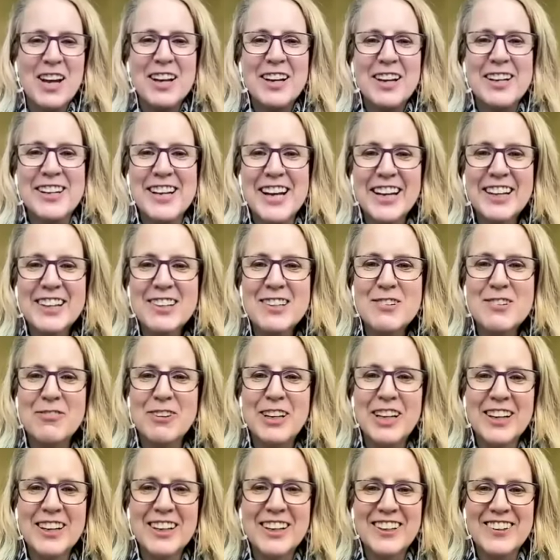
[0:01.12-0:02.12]
Next,
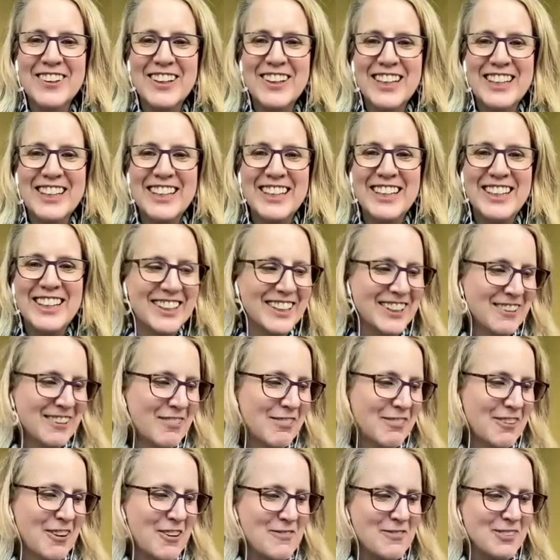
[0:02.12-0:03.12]
we are going to hear
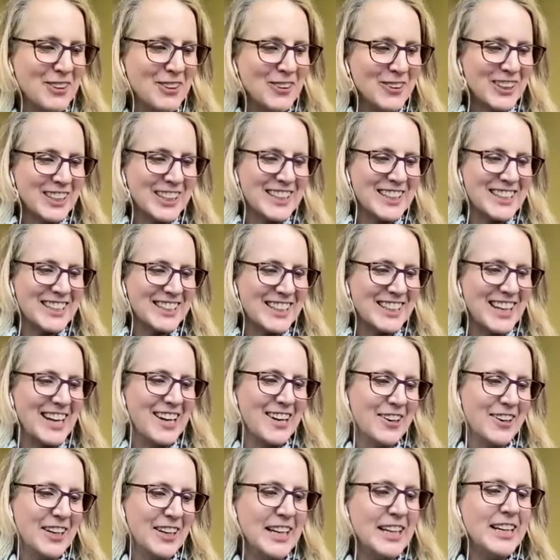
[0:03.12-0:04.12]
from Lucas
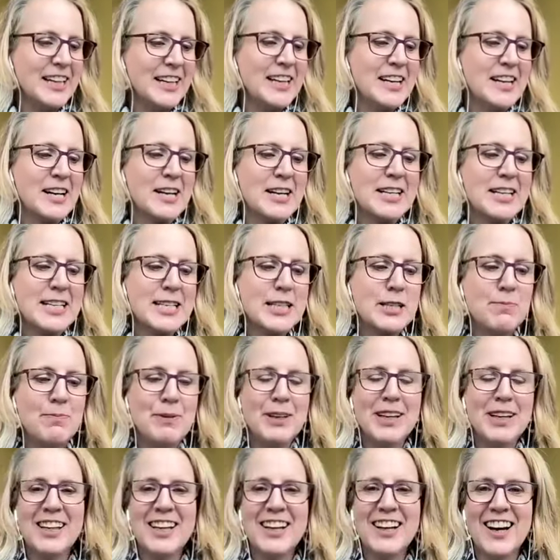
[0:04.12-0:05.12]
Carey
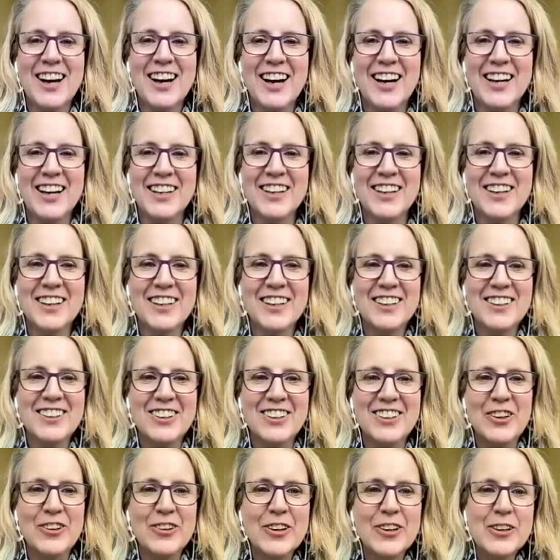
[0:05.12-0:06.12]
speaking on
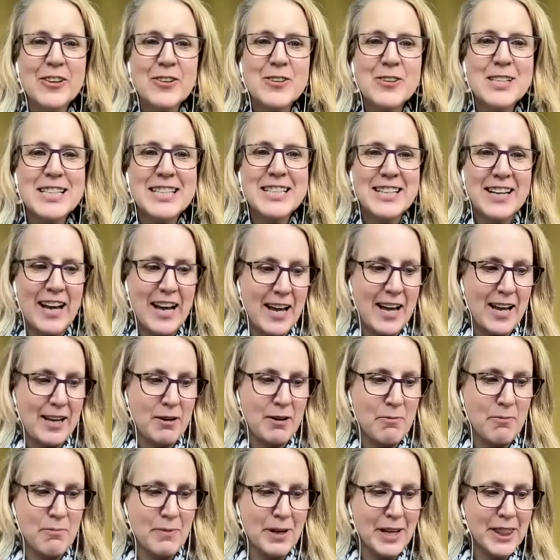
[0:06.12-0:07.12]
Logos
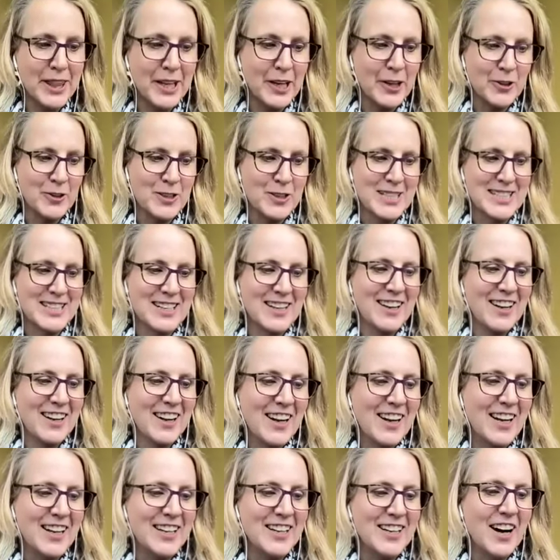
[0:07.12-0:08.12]
and Mythos,
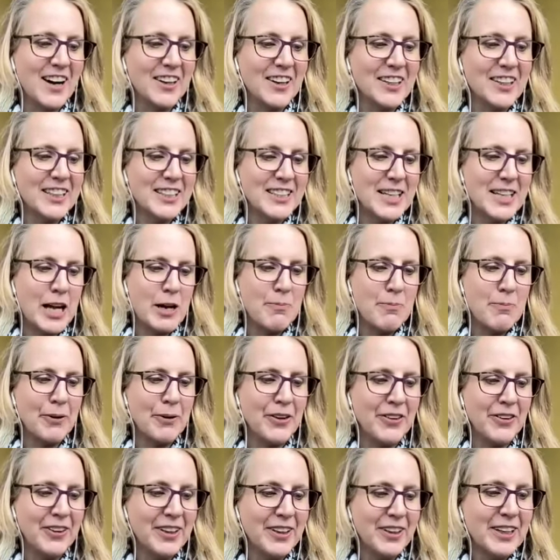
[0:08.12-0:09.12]
an
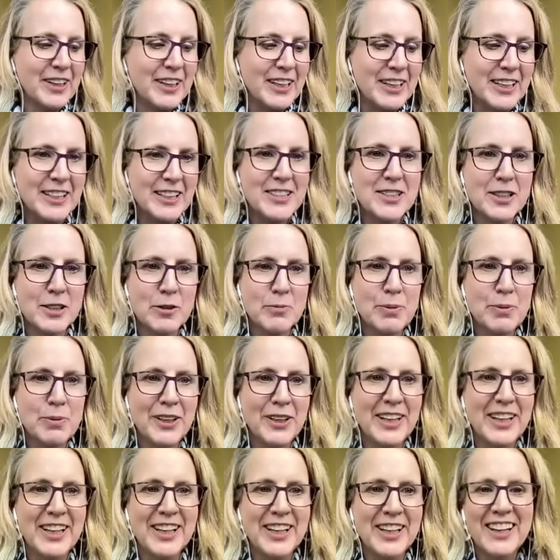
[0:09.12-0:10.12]
archetypal
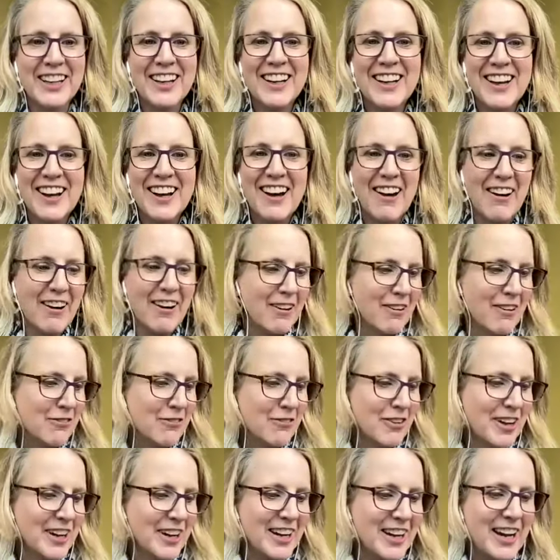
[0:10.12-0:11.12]
interplay of
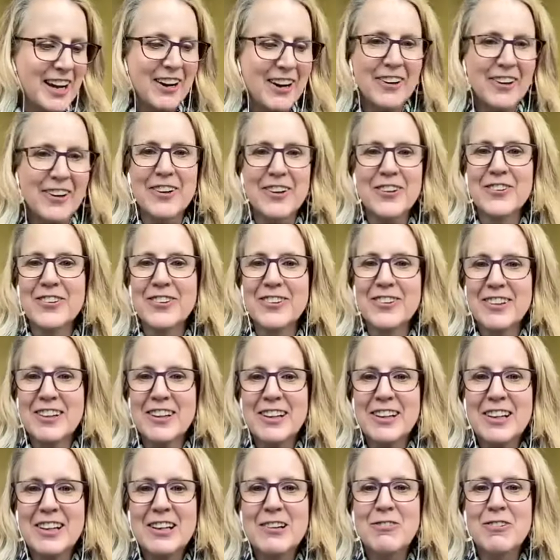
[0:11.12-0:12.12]
Eros.
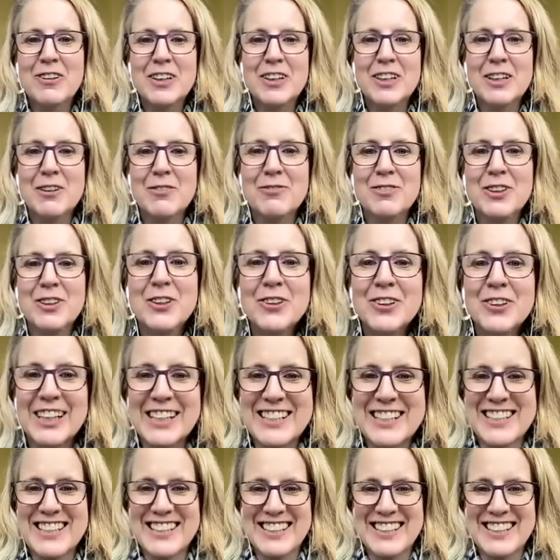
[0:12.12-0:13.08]
Welcome, Lucas.